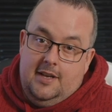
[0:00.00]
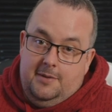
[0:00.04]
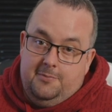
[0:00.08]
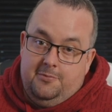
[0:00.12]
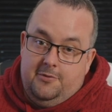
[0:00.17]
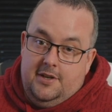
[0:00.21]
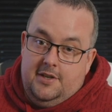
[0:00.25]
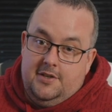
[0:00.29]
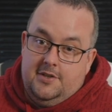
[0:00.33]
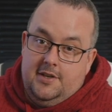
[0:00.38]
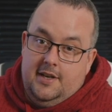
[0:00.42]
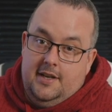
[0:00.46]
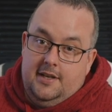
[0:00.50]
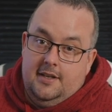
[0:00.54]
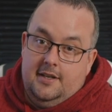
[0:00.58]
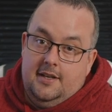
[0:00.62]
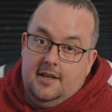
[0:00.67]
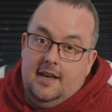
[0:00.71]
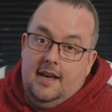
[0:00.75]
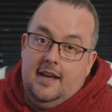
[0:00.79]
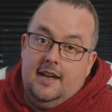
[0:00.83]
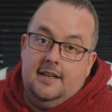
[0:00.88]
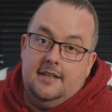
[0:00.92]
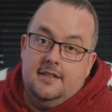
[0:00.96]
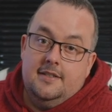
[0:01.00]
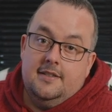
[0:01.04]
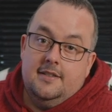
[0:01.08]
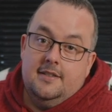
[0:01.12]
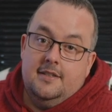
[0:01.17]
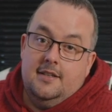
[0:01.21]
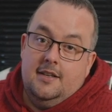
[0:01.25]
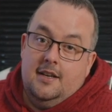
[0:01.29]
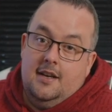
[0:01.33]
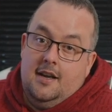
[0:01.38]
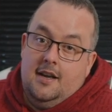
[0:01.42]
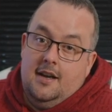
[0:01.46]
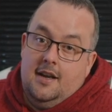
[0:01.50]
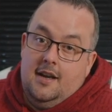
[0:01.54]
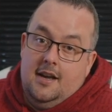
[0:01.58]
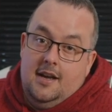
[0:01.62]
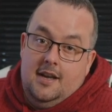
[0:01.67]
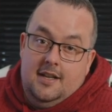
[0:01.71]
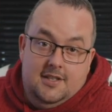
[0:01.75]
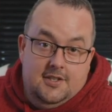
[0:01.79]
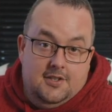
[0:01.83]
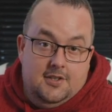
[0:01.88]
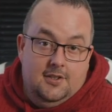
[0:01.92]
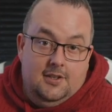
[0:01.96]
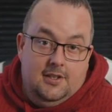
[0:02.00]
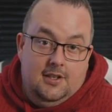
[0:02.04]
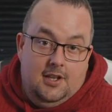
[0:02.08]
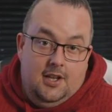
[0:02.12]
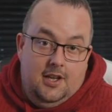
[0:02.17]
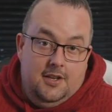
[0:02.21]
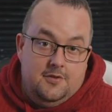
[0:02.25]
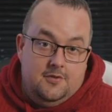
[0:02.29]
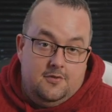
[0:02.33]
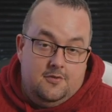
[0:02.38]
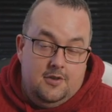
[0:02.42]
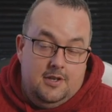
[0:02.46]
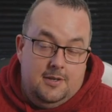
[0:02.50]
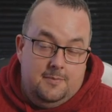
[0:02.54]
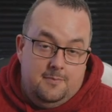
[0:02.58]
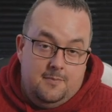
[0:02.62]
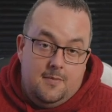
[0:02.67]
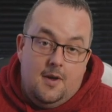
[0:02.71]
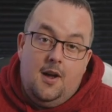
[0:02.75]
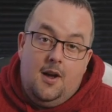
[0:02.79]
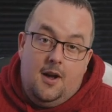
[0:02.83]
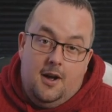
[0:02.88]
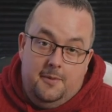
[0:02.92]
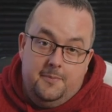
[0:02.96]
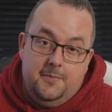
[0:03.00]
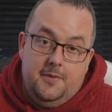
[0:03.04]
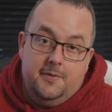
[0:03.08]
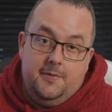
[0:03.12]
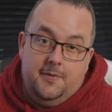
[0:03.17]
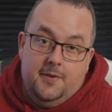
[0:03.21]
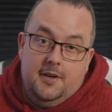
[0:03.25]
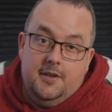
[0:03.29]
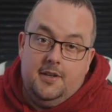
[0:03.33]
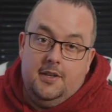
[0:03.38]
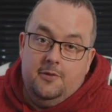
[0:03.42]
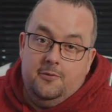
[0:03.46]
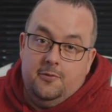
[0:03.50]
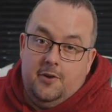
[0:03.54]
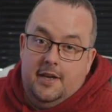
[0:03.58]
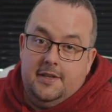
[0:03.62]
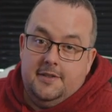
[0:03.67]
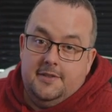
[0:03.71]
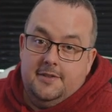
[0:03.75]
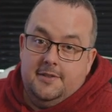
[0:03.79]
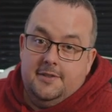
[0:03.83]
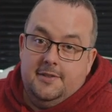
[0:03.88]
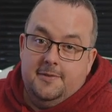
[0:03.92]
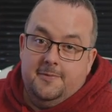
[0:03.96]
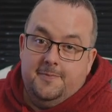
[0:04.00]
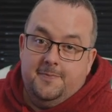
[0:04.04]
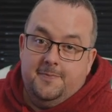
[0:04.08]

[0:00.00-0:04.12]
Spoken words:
appreciate it. And until the live stream, up the fucking Reds.